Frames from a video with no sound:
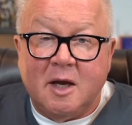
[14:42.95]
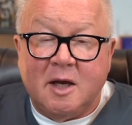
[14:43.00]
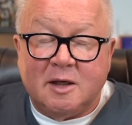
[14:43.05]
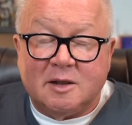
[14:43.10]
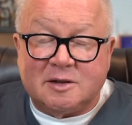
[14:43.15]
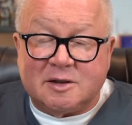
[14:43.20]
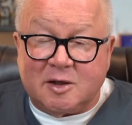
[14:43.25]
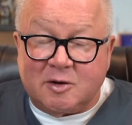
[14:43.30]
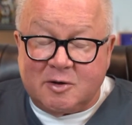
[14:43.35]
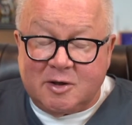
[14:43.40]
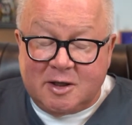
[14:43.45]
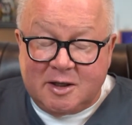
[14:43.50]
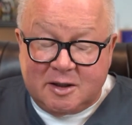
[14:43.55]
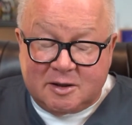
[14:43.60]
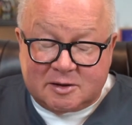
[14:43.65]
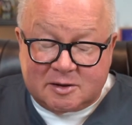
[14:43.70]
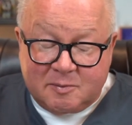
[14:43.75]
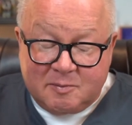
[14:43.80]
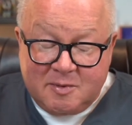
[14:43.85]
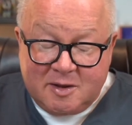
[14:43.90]
Serine
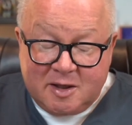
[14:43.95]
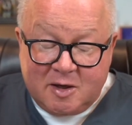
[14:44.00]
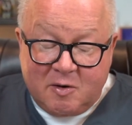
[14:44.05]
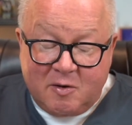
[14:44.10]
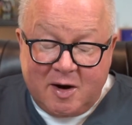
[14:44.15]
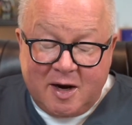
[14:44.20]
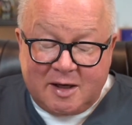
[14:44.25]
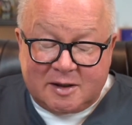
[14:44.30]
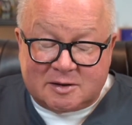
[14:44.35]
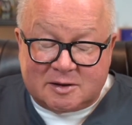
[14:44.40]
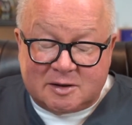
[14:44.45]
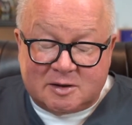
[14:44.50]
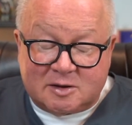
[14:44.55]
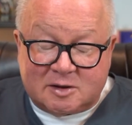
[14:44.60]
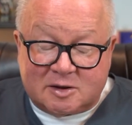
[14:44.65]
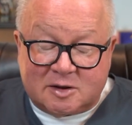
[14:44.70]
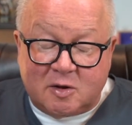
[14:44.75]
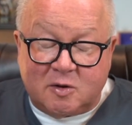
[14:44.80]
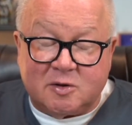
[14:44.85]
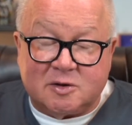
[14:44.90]
is amino acids,
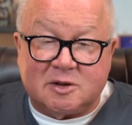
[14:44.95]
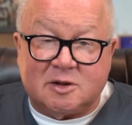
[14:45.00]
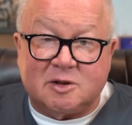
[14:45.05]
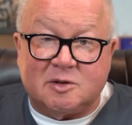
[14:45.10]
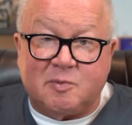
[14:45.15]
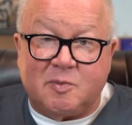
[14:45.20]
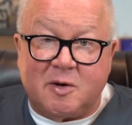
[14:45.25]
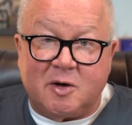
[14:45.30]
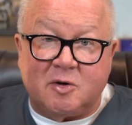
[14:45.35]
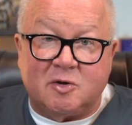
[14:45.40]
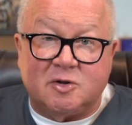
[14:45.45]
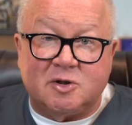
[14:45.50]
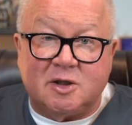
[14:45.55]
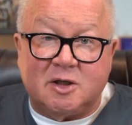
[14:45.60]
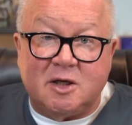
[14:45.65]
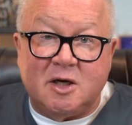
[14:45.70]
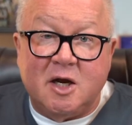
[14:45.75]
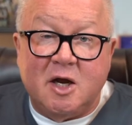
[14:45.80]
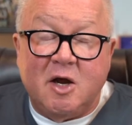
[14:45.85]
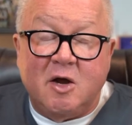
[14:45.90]
so is
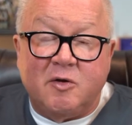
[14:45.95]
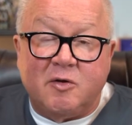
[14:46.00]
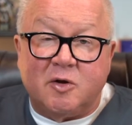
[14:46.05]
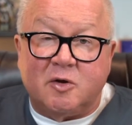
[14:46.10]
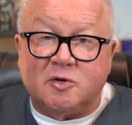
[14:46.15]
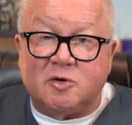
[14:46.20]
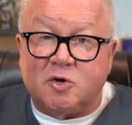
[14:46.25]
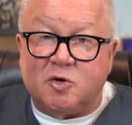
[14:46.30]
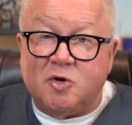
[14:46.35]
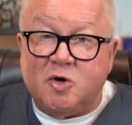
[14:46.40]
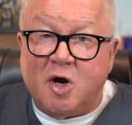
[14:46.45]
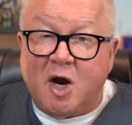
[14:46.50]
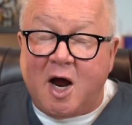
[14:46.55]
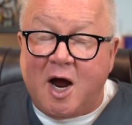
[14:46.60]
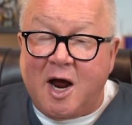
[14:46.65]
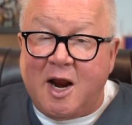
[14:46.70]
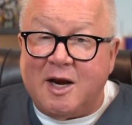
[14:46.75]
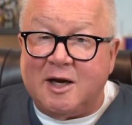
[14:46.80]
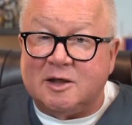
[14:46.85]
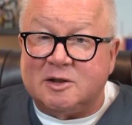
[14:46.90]
asparagine. Those are
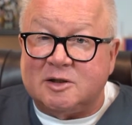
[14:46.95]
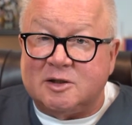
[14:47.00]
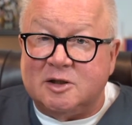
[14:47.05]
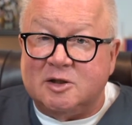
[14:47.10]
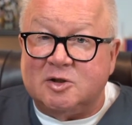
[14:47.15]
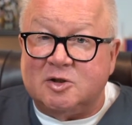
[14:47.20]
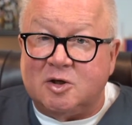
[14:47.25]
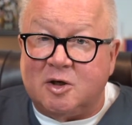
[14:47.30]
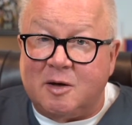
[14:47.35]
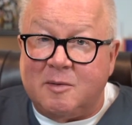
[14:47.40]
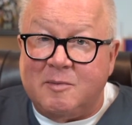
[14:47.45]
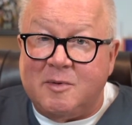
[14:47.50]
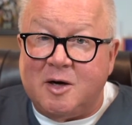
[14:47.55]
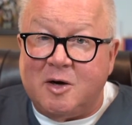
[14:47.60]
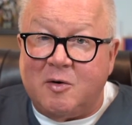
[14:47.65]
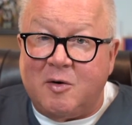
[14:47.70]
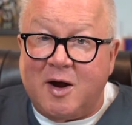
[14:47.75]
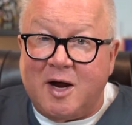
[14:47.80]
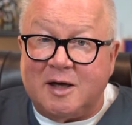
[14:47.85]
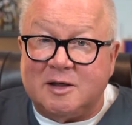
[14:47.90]
non-essential
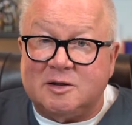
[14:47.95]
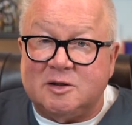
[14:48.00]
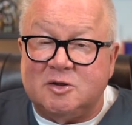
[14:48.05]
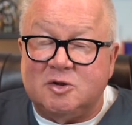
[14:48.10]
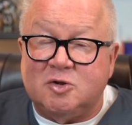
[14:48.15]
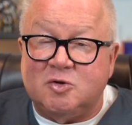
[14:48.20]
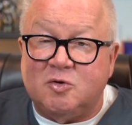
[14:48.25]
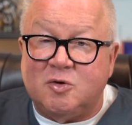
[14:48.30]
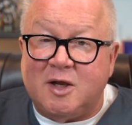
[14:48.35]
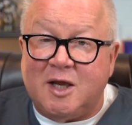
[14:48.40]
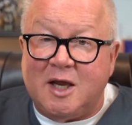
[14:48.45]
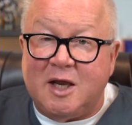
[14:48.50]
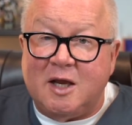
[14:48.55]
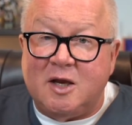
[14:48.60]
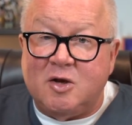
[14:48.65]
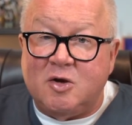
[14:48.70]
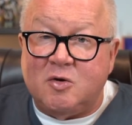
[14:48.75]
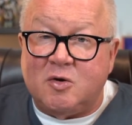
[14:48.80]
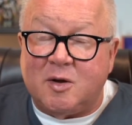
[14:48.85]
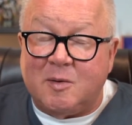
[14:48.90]
amino acids. You can't
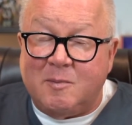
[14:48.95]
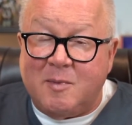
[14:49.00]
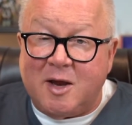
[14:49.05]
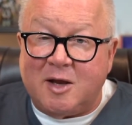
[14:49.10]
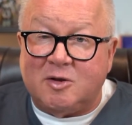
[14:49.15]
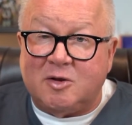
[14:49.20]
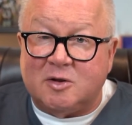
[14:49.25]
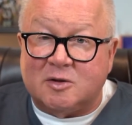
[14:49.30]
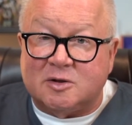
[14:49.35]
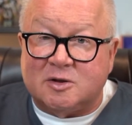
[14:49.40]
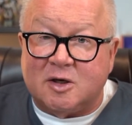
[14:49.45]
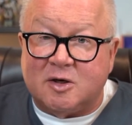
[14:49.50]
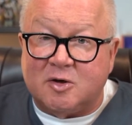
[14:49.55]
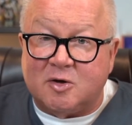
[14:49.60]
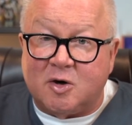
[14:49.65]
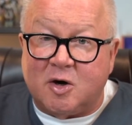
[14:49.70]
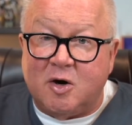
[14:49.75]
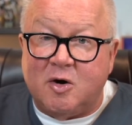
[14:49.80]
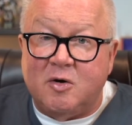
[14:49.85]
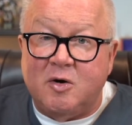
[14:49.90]
you can make those on your
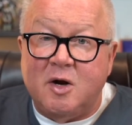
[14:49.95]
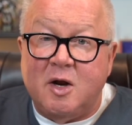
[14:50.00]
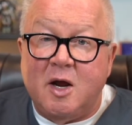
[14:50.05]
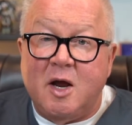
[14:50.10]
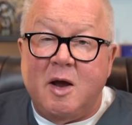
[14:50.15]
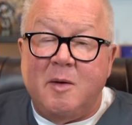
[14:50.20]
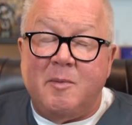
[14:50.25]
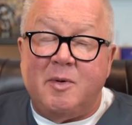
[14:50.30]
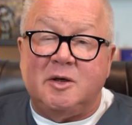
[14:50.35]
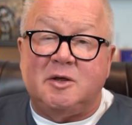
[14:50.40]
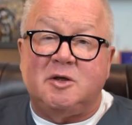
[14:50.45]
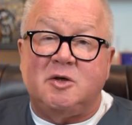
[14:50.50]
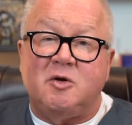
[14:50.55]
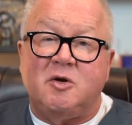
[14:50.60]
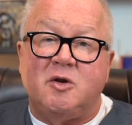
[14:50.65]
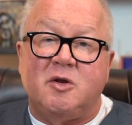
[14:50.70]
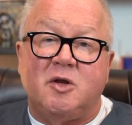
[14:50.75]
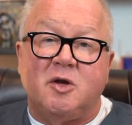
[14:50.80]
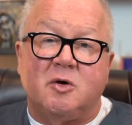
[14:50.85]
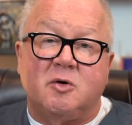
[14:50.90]
own, but due
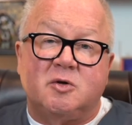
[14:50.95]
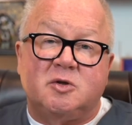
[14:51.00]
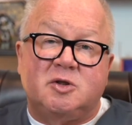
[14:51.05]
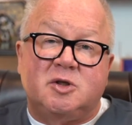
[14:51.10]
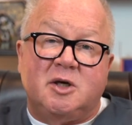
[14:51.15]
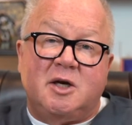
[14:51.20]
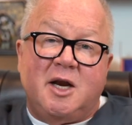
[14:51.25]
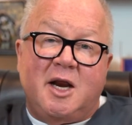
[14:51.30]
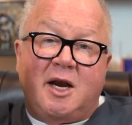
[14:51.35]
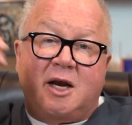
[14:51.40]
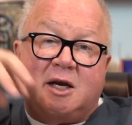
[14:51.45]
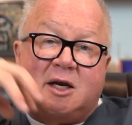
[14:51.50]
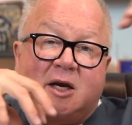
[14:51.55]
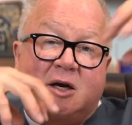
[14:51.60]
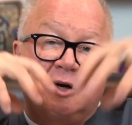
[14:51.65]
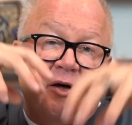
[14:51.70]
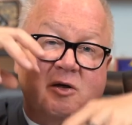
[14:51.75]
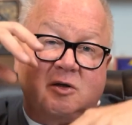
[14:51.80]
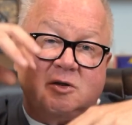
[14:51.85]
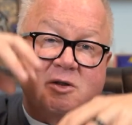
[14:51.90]
to their genetic
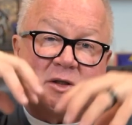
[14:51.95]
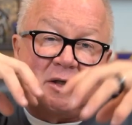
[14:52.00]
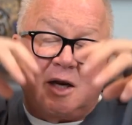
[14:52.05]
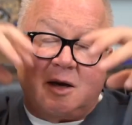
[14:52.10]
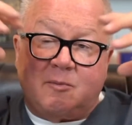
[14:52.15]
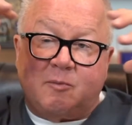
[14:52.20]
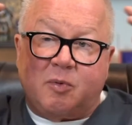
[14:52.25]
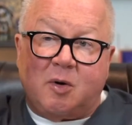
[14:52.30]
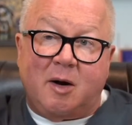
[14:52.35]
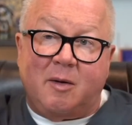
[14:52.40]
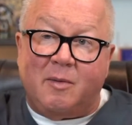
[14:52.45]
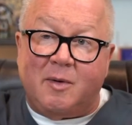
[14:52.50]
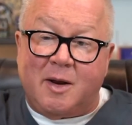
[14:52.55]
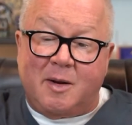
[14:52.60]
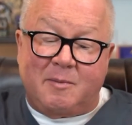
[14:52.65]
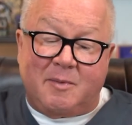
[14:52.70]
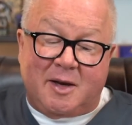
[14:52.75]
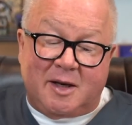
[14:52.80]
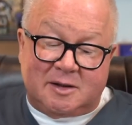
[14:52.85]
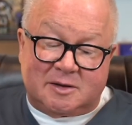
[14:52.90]
errors, like probably
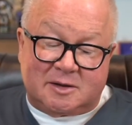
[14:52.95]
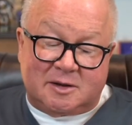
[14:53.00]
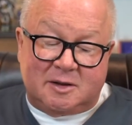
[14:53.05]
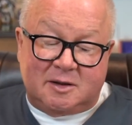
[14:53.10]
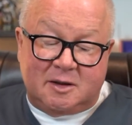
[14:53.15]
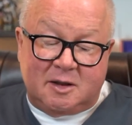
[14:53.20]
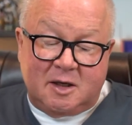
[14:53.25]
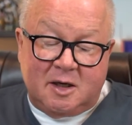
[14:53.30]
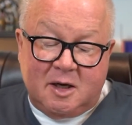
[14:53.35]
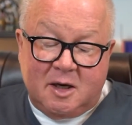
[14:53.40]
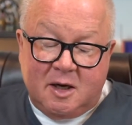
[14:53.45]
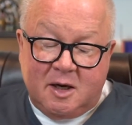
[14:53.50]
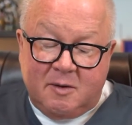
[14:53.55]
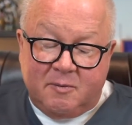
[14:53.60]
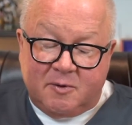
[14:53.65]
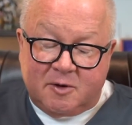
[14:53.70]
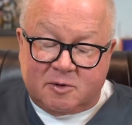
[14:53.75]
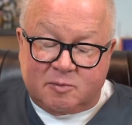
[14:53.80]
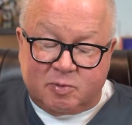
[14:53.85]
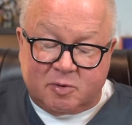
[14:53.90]
I'm guessing
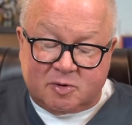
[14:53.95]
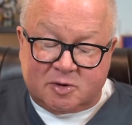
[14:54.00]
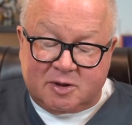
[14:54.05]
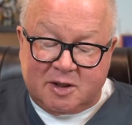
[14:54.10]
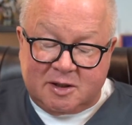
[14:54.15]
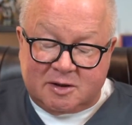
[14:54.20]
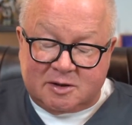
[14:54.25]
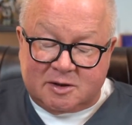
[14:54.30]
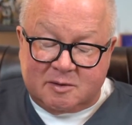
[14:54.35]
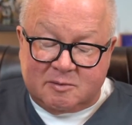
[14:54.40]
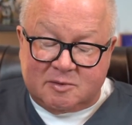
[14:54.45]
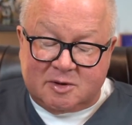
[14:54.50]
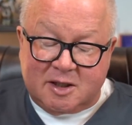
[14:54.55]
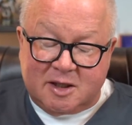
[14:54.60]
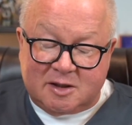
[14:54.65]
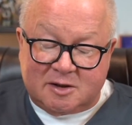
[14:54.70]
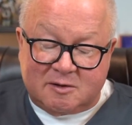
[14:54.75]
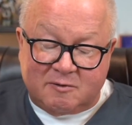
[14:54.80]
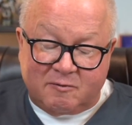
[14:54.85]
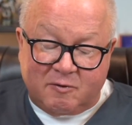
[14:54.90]
this person has
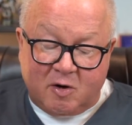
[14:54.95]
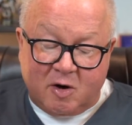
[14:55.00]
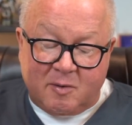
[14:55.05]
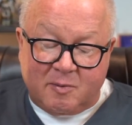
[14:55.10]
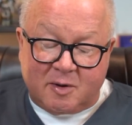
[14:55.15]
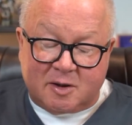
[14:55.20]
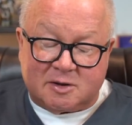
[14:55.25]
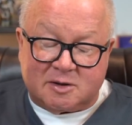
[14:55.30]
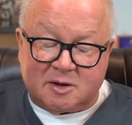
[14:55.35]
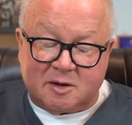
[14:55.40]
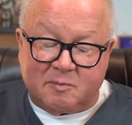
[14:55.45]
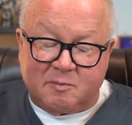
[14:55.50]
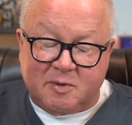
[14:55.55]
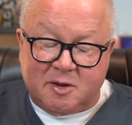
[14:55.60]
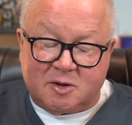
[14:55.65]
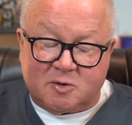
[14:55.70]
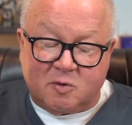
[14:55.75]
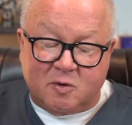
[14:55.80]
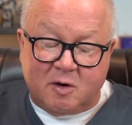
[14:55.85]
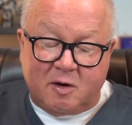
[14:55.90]
MTHFR because of the
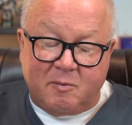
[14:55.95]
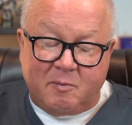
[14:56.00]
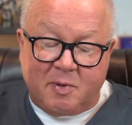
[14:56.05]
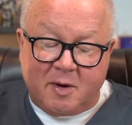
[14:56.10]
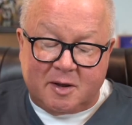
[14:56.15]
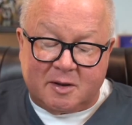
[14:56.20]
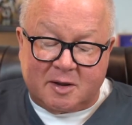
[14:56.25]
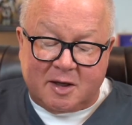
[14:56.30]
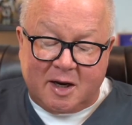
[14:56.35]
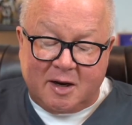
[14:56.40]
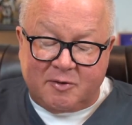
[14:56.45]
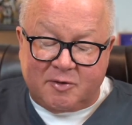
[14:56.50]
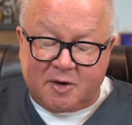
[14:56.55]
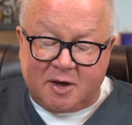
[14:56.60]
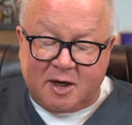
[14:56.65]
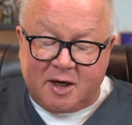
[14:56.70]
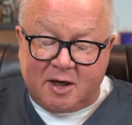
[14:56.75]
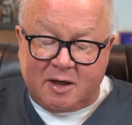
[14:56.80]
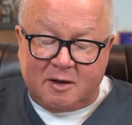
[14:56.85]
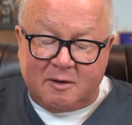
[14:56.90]
B12
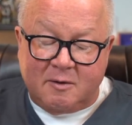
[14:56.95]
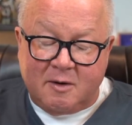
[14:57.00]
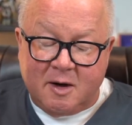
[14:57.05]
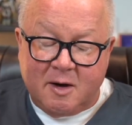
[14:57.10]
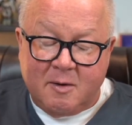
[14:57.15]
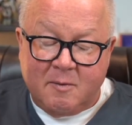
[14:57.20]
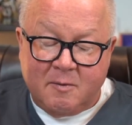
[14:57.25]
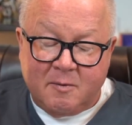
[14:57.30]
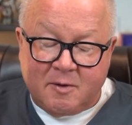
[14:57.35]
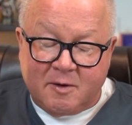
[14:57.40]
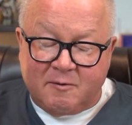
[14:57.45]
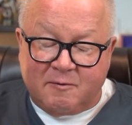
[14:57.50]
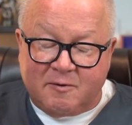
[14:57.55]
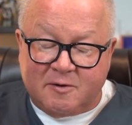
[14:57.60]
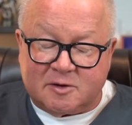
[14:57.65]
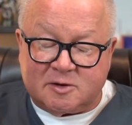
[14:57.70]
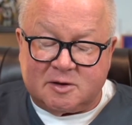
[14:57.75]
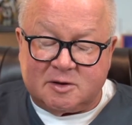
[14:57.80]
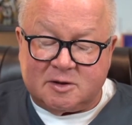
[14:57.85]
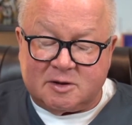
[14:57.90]
pantothenate
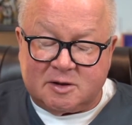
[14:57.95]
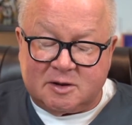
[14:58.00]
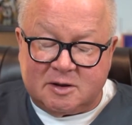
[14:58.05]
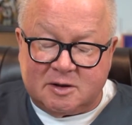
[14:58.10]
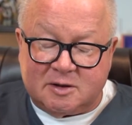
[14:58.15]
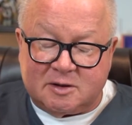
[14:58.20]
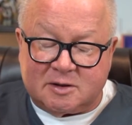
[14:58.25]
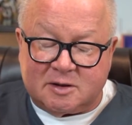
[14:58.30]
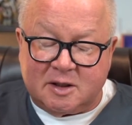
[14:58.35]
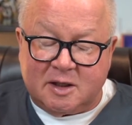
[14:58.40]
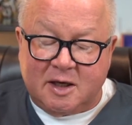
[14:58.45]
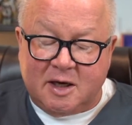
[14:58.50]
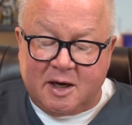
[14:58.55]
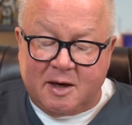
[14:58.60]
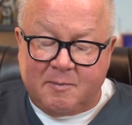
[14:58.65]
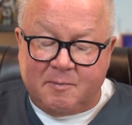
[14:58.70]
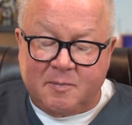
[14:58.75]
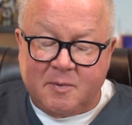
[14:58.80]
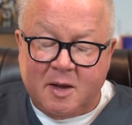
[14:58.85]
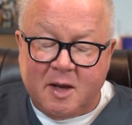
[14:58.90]
deficiencies.
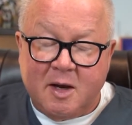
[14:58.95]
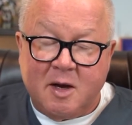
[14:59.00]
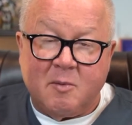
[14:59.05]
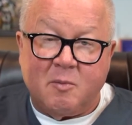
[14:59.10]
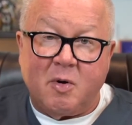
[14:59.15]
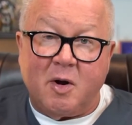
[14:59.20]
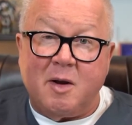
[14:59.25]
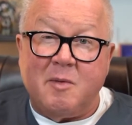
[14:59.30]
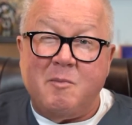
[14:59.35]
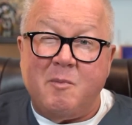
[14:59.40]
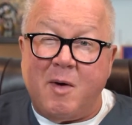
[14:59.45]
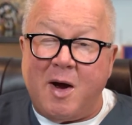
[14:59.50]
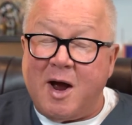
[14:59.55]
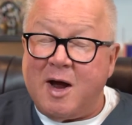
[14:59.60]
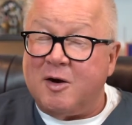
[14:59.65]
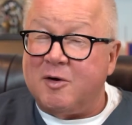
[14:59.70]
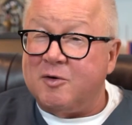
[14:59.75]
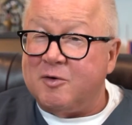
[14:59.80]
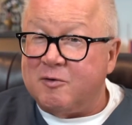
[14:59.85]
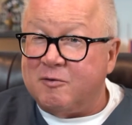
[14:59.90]
Um, probably
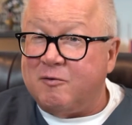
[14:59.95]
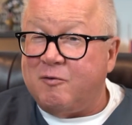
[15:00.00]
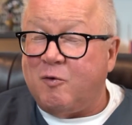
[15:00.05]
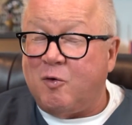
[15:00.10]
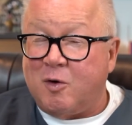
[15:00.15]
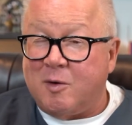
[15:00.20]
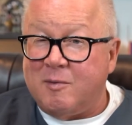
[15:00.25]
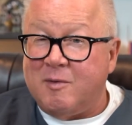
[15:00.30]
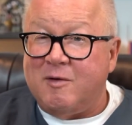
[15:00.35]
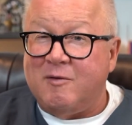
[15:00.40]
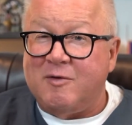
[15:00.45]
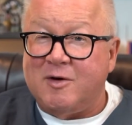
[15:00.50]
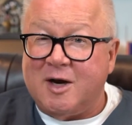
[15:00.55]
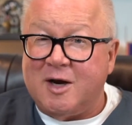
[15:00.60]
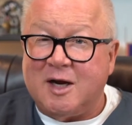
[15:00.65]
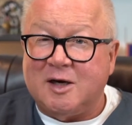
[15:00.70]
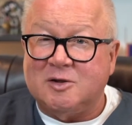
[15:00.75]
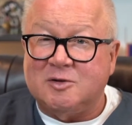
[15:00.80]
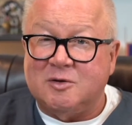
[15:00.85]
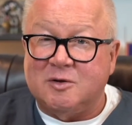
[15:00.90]
milder form of it
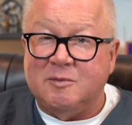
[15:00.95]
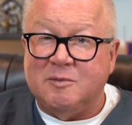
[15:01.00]
actually.